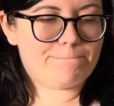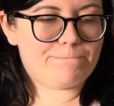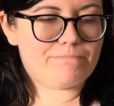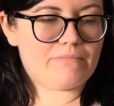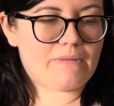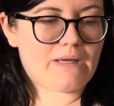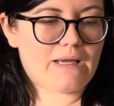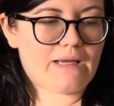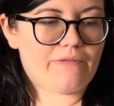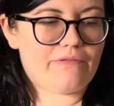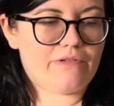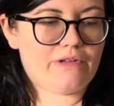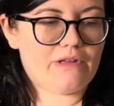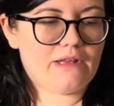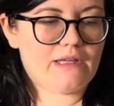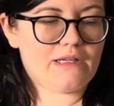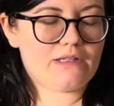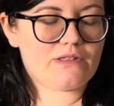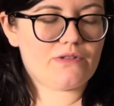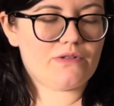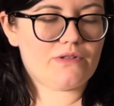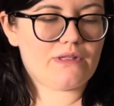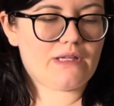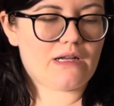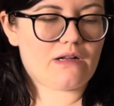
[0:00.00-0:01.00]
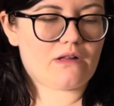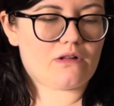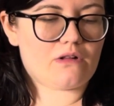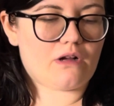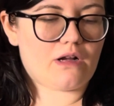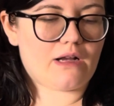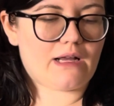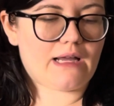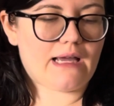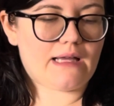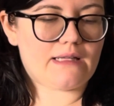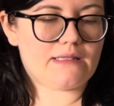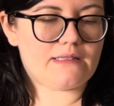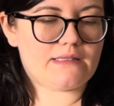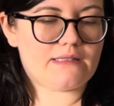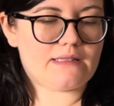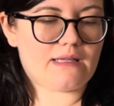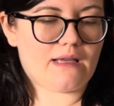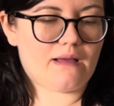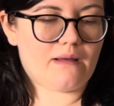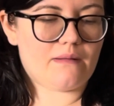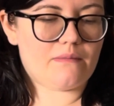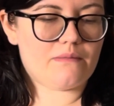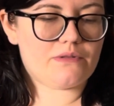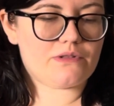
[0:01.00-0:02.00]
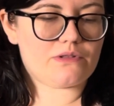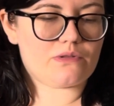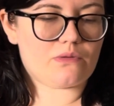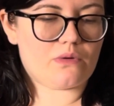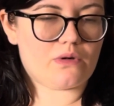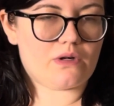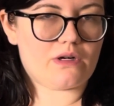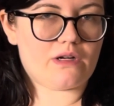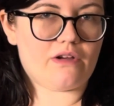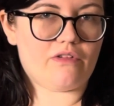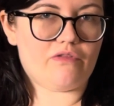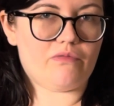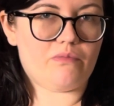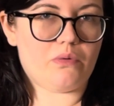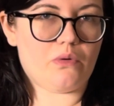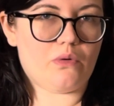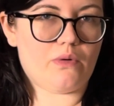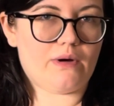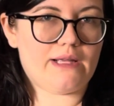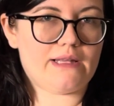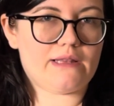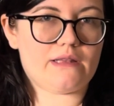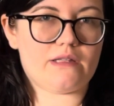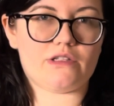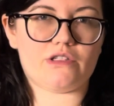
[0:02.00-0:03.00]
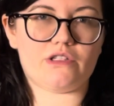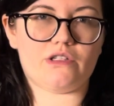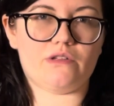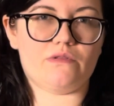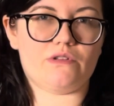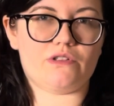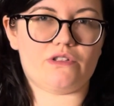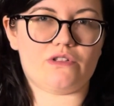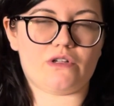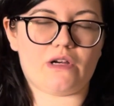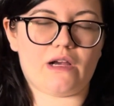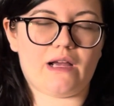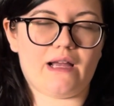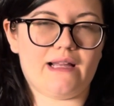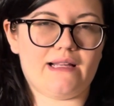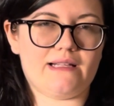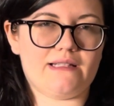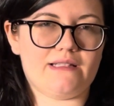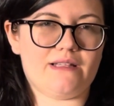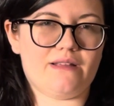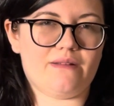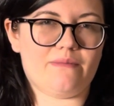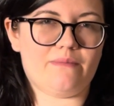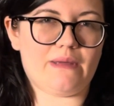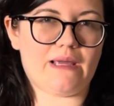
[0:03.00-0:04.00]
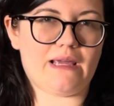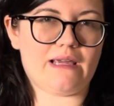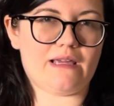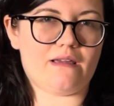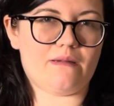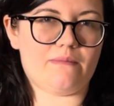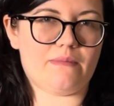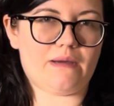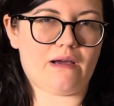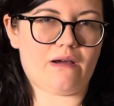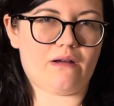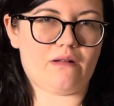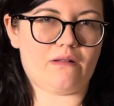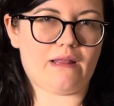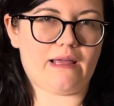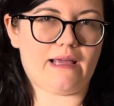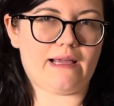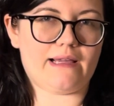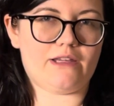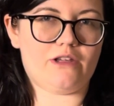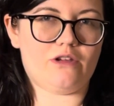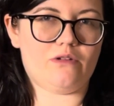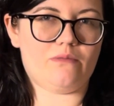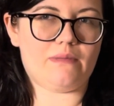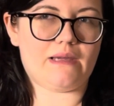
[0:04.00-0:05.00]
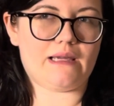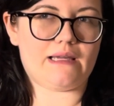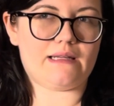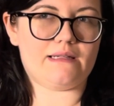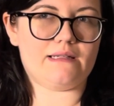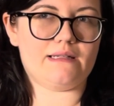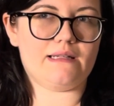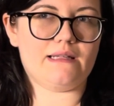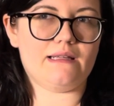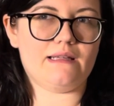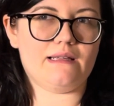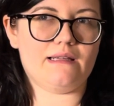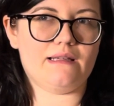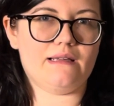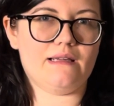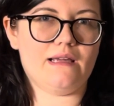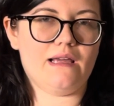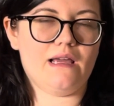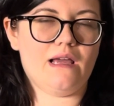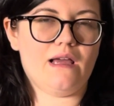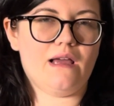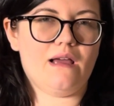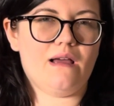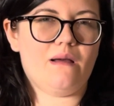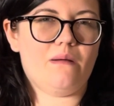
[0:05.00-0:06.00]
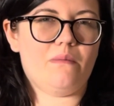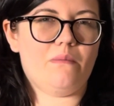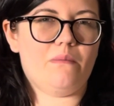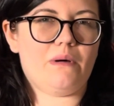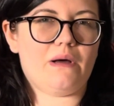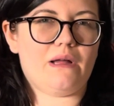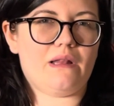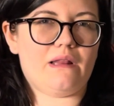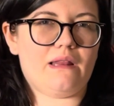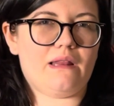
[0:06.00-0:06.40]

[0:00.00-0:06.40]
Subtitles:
I feel like Susanna Clark had some sort of point that she was trying to make about like humanity, but